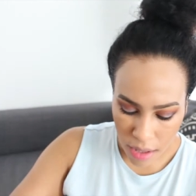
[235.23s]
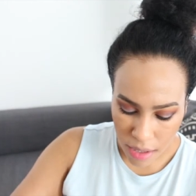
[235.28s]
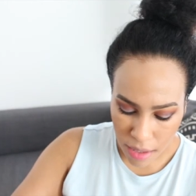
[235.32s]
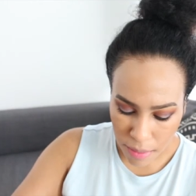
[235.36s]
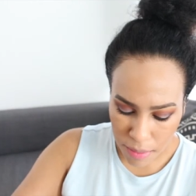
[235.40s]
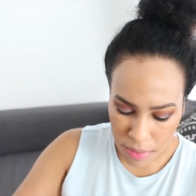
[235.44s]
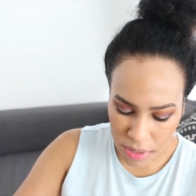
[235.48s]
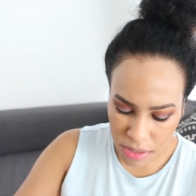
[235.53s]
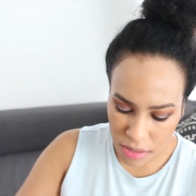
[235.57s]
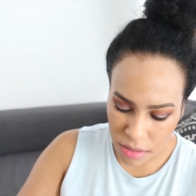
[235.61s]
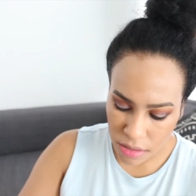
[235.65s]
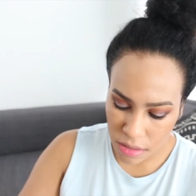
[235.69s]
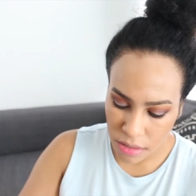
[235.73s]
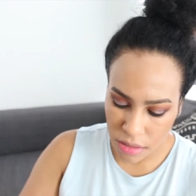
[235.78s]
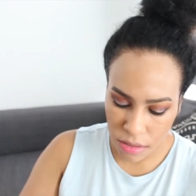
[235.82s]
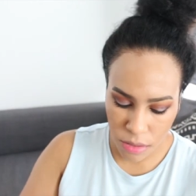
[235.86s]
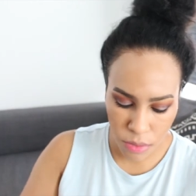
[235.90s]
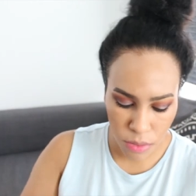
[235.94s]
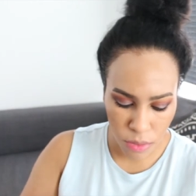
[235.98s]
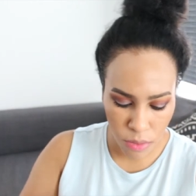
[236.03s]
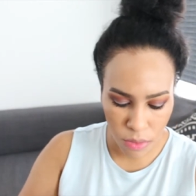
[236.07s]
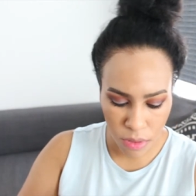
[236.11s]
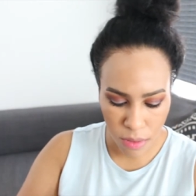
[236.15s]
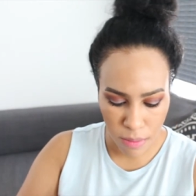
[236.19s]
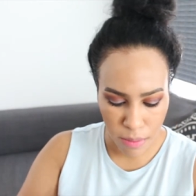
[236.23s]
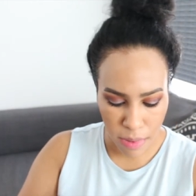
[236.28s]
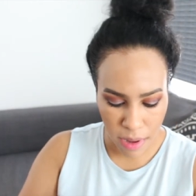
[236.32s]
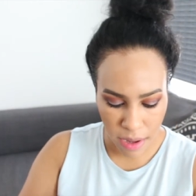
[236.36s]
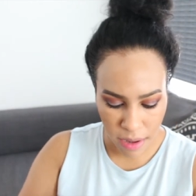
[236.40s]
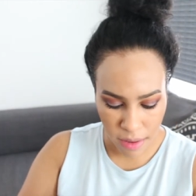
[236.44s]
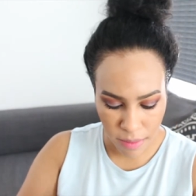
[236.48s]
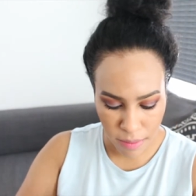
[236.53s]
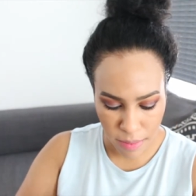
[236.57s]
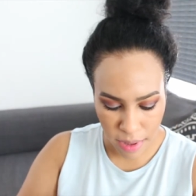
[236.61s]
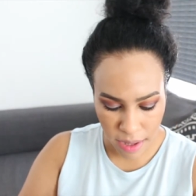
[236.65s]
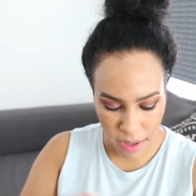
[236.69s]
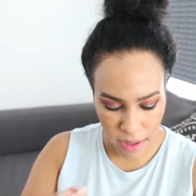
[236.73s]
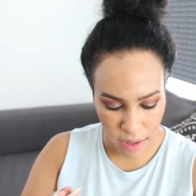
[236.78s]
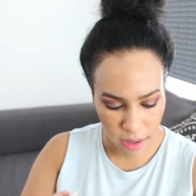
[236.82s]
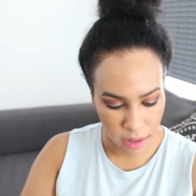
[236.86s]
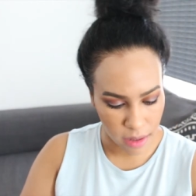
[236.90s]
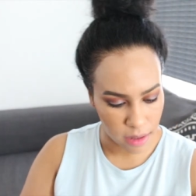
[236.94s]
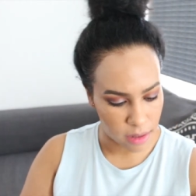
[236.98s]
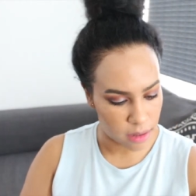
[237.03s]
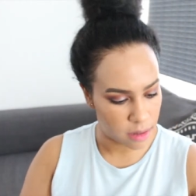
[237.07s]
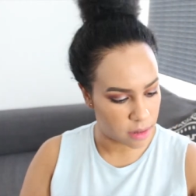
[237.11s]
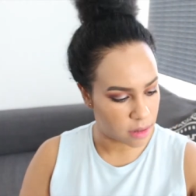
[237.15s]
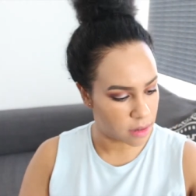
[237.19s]
let me just do it on the back of my
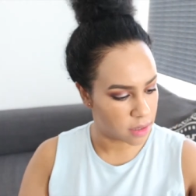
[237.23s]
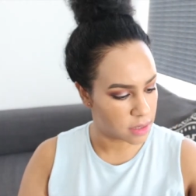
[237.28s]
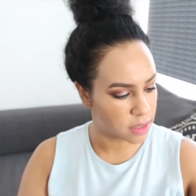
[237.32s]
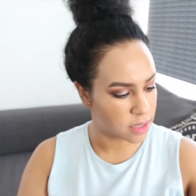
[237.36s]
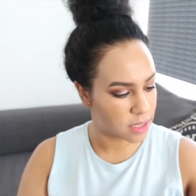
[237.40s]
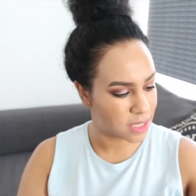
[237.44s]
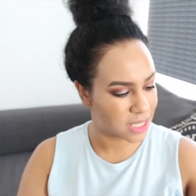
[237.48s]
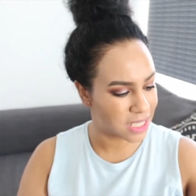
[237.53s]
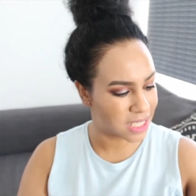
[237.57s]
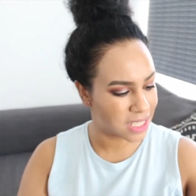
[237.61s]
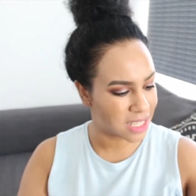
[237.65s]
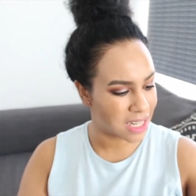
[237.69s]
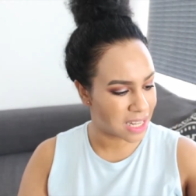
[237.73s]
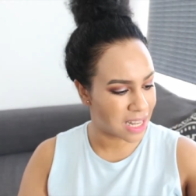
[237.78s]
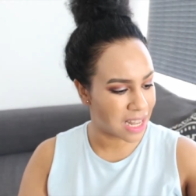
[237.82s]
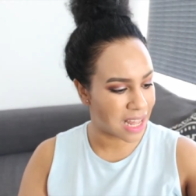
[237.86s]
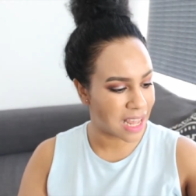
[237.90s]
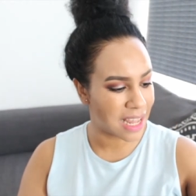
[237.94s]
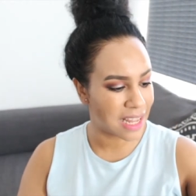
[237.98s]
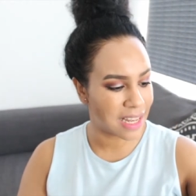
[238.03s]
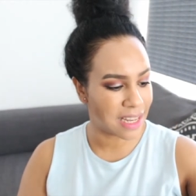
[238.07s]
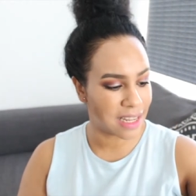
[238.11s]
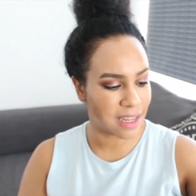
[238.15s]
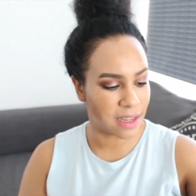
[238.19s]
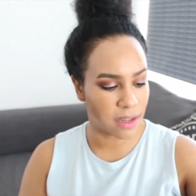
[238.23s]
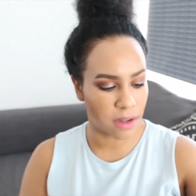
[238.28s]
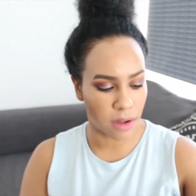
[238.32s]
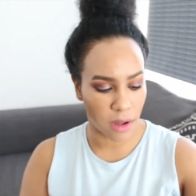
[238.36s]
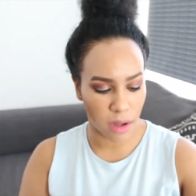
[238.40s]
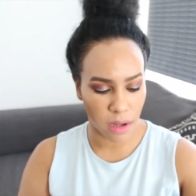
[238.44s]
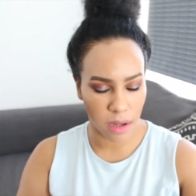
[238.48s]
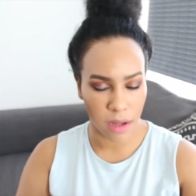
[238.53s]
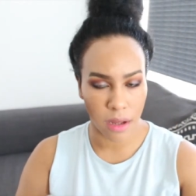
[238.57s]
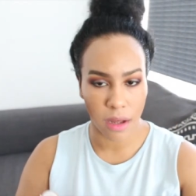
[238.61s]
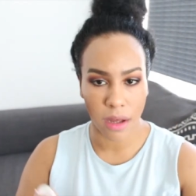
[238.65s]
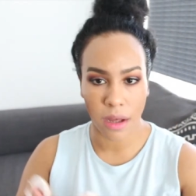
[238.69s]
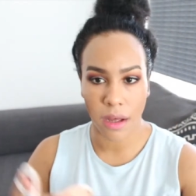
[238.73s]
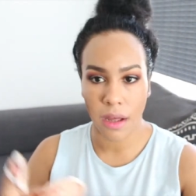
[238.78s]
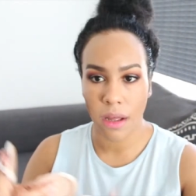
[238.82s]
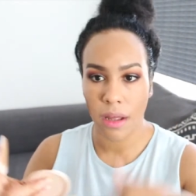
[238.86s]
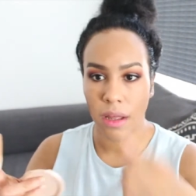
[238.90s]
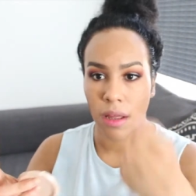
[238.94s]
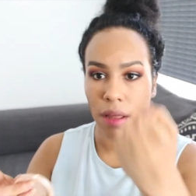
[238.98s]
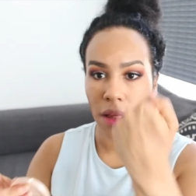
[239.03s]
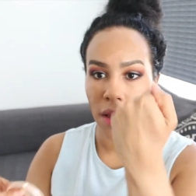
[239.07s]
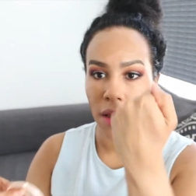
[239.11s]
hand, slightly darker